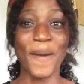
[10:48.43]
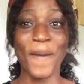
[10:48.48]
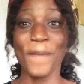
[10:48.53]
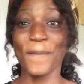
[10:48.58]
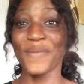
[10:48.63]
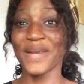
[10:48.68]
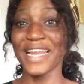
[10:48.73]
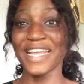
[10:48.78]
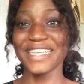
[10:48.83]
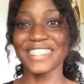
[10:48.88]

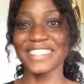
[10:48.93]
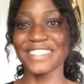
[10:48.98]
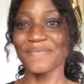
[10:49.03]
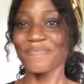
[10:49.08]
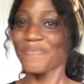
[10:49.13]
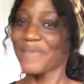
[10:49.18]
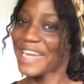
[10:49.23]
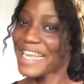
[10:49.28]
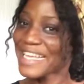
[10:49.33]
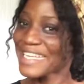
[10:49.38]
please,
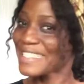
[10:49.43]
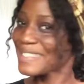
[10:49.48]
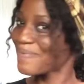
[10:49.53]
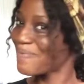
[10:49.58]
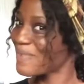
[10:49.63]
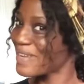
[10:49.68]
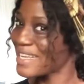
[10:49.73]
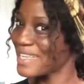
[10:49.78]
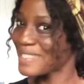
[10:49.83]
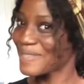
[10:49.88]
please,
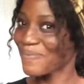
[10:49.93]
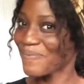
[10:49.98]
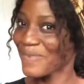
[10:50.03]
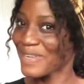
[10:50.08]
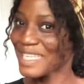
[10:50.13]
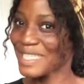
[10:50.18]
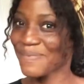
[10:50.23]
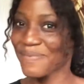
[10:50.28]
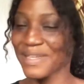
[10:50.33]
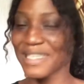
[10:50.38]
please,
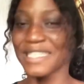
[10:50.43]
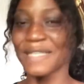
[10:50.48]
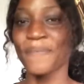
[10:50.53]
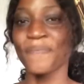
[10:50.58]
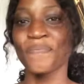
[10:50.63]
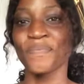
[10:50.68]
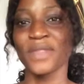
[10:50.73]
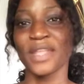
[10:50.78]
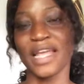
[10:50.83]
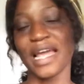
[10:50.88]
please, please,
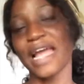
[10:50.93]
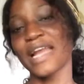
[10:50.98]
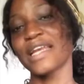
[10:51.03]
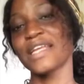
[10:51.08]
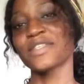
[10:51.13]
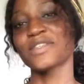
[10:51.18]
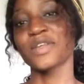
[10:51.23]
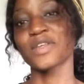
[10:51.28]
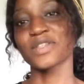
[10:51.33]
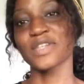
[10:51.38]
kindly
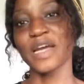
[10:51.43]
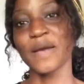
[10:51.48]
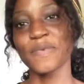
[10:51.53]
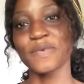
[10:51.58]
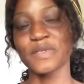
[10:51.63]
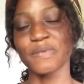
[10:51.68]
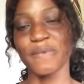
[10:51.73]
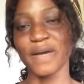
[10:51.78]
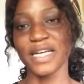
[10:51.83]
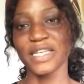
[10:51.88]
subscribe
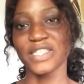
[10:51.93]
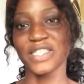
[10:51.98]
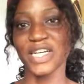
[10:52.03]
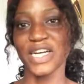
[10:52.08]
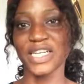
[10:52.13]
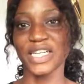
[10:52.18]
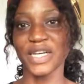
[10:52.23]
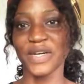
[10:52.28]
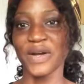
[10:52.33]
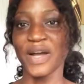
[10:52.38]
to my
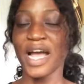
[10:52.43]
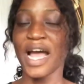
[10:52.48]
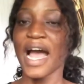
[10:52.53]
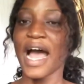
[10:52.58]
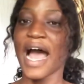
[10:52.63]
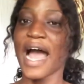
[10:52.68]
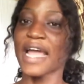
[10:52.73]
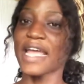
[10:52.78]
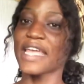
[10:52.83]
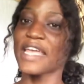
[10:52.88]
channel
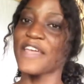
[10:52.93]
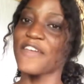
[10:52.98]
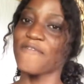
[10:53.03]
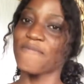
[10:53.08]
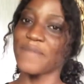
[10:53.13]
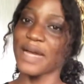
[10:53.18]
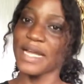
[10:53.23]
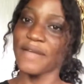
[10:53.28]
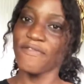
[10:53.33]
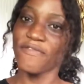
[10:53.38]
and give
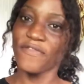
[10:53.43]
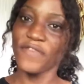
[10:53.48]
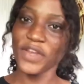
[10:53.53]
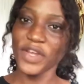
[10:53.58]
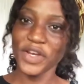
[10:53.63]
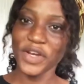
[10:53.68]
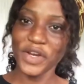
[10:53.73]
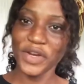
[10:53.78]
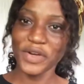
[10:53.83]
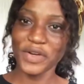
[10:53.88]
my
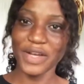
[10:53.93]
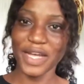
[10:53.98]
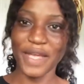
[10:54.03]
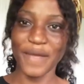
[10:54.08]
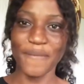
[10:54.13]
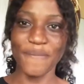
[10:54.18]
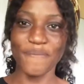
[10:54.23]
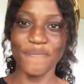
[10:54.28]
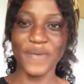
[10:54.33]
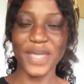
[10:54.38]
video a
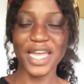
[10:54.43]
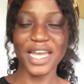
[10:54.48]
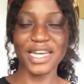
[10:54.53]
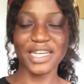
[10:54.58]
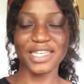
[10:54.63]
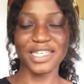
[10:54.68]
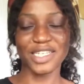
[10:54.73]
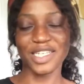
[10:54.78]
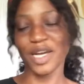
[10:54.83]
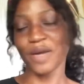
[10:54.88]
big
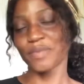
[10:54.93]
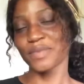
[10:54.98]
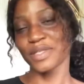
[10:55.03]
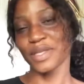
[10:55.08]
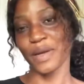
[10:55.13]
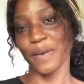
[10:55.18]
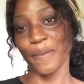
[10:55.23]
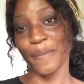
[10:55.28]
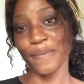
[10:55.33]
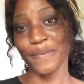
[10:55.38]
thumbs
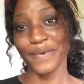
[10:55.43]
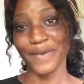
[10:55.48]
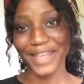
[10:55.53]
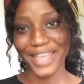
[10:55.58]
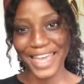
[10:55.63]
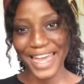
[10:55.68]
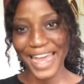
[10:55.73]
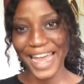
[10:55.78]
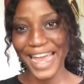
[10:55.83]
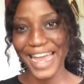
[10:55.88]
up.
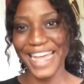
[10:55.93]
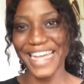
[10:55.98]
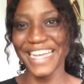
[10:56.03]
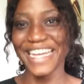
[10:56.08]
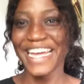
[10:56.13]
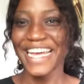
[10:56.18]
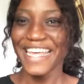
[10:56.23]
Okay?